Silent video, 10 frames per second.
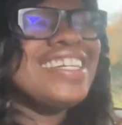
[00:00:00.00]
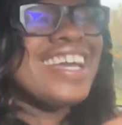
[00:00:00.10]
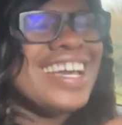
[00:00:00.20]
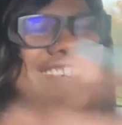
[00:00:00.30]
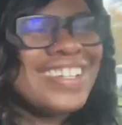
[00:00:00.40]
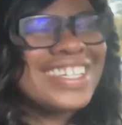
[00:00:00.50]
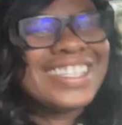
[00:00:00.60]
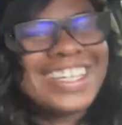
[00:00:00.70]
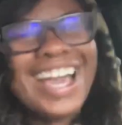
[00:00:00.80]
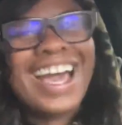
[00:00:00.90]
as you can
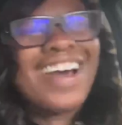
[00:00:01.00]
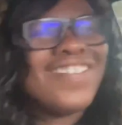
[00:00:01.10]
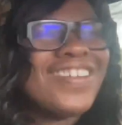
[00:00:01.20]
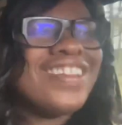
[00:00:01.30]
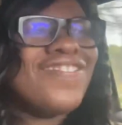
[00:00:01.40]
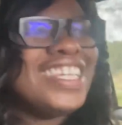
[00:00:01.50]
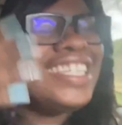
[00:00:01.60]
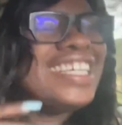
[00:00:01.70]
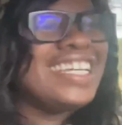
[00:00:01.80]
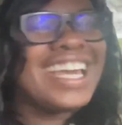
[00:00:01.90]
see, I have all the
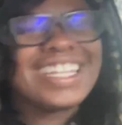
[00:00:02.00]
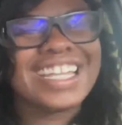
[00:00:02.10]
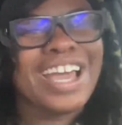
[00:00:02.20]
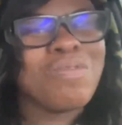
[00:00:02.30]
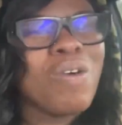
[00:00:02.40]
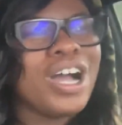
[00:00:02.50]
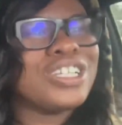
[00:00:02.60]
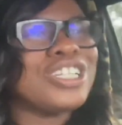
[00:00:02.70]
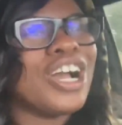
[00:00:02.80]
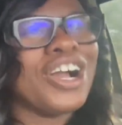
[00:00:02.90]
Fenty. Yes, I
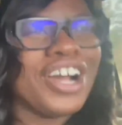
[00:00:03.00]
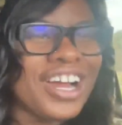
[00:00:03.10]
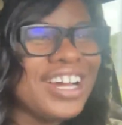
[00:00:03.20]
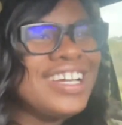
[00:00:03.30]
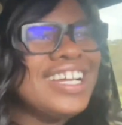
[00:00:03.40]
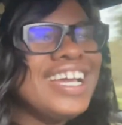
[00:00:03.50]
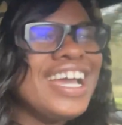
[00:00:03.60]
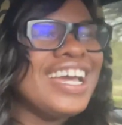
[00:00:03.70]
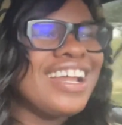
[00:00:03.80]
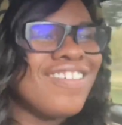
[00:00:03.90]
washed her
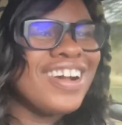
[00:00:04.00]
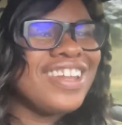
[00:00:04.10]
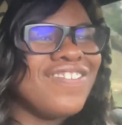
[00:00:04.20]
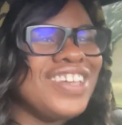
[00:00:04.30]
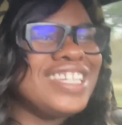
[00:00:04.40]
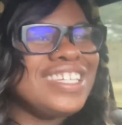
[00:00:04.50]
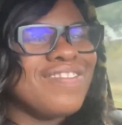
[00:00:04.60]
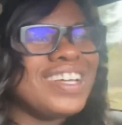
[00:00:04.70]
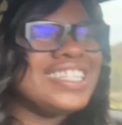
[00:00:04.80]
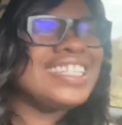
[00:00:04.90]
and I'm wearing the Fenty
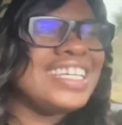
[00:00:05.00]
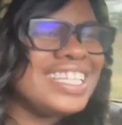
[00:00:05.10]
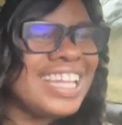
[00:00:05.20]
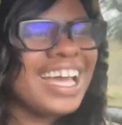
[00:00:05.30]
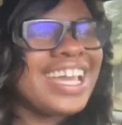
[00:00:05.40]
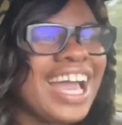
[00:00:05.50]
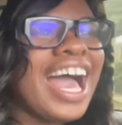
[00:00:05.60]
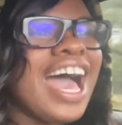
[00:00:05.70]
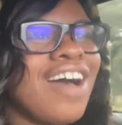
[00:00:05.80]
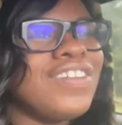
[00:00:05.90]
onesie. Like, I
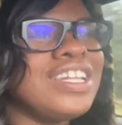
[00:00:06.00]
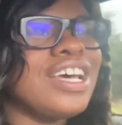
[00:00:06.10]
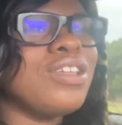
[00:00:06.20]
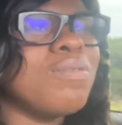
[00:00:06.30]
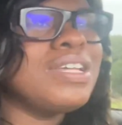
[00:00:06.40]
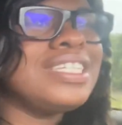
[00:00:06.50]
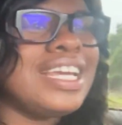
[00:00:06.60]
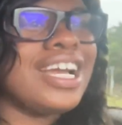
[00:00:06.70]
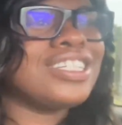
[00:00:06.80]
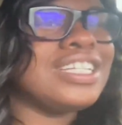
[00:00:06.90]
have another onesie
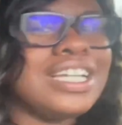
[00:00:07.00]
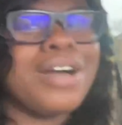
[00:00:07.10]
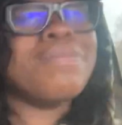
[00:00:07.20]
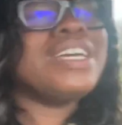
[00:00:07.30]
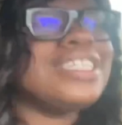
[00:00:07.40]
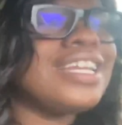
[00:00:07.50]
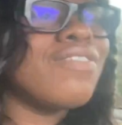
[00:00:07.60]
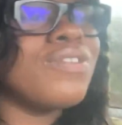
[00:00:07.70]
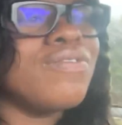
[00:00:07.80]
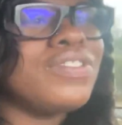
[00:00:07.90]
actually coming. It's
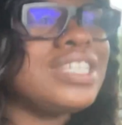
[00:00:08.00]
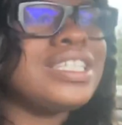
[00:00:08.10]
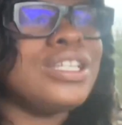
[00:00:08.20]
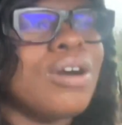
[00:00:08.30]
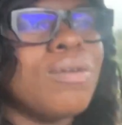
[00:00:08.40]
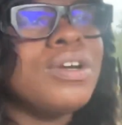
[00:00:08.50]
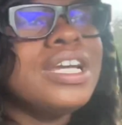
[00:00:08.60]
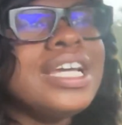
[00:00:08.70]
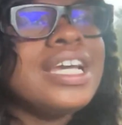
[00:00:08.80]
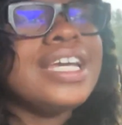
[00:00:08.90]
not from Fenty though.
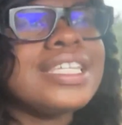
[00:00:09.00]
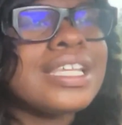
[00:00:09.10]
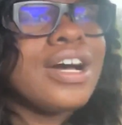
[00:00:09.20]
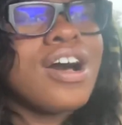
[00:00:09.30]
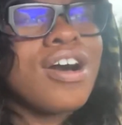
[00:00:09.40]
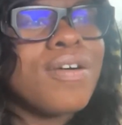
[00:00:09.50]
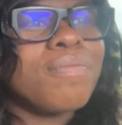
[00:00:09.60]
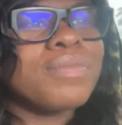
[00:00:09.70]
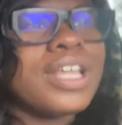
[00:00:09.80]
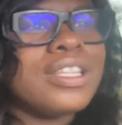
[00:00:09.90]
It's
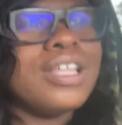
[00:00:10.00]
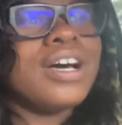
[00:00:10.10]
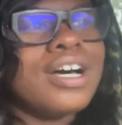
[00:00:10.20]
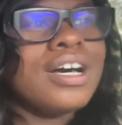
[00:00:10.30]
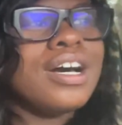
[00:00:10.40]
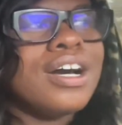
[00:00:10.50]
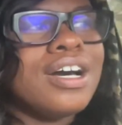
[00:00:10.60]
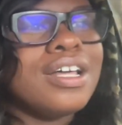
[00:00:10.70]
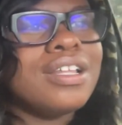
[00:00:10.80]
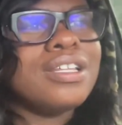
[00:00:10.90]
um the
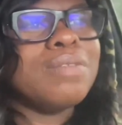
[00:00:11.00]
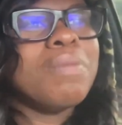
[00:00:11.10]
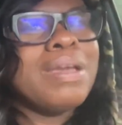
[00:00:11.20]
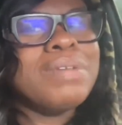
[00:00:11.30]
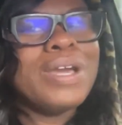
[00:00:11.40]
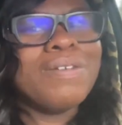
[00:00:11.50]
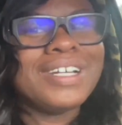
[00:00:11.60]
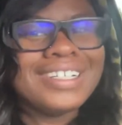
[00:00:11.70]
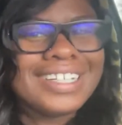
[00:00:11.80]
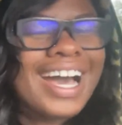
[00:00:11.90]
uh, Baby
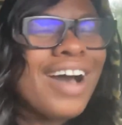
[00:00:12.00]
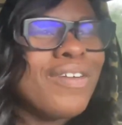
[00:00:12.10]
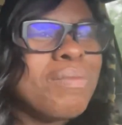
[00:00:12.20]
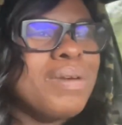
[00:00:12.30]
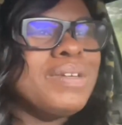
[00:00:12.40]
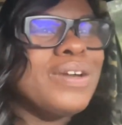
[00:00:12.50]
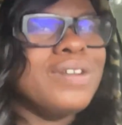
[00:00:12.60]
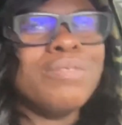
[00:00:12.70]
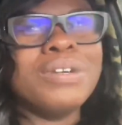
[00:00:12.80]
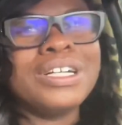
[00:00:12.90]
Yoda. I have a Baby
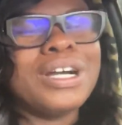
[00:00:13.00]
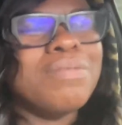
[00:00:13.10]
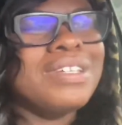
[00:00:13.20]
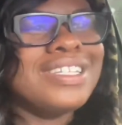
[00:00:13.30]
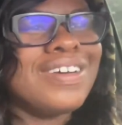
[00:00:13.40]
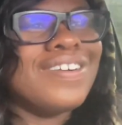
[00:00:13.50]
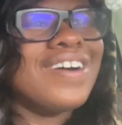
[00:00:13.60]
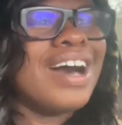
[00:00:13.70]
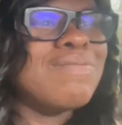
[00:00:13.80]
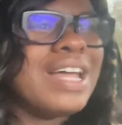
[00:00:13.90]
Yoda one coming. So
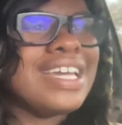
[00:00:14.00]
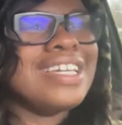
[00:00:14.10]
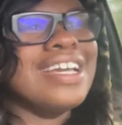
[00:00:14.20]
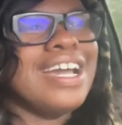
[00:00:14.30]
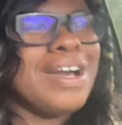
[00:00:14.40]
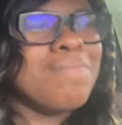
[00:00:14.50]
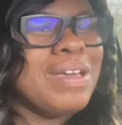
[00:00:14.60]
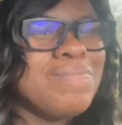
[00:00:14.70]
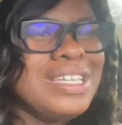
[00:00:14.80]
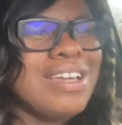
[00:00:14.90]
I'm like, yeah,
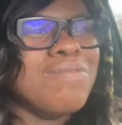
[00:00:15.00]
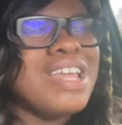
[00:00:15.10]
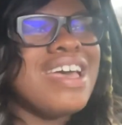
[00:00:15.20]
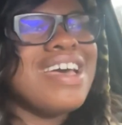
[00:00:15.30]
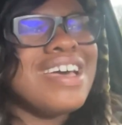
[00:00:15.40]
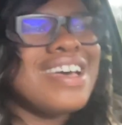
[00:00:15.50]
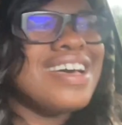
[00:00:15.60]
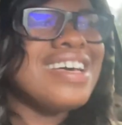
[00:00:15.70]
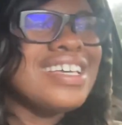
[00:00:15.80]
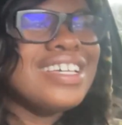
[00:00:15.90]
Baby
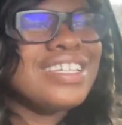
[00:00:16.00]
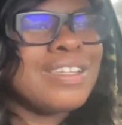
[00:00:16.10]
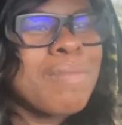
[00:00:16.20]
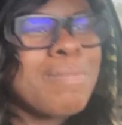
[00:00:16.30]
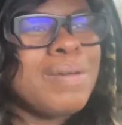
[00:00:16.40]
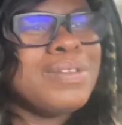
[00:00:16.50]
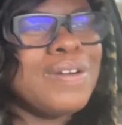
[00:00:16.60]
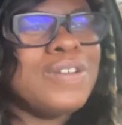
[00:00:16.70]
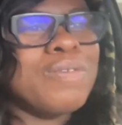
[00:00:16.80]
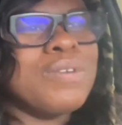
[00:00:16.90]
Yoda. So my Baby
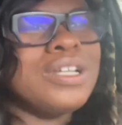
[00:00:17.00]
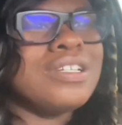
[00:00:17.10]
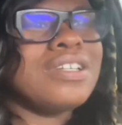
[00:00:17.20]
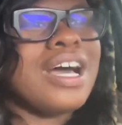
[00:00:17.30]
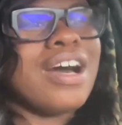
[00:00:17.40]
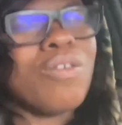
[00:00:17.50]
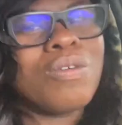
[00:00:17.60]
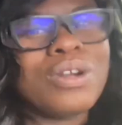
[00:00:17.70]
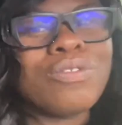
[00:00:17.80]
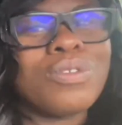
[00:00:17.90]
Yoda one I
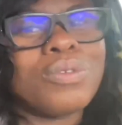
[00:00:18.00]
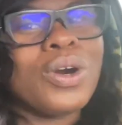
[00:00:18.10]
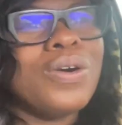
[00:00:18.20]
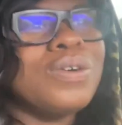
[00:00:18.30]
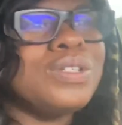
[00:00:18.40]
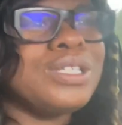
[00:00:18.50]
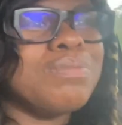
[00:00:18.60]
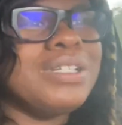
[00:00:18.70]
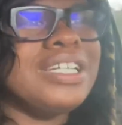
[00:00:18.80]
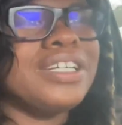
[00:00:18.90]
ordered from Cole should
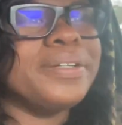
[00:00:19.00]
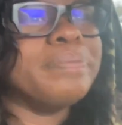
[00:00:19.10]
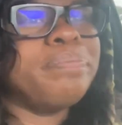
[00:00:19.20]
be here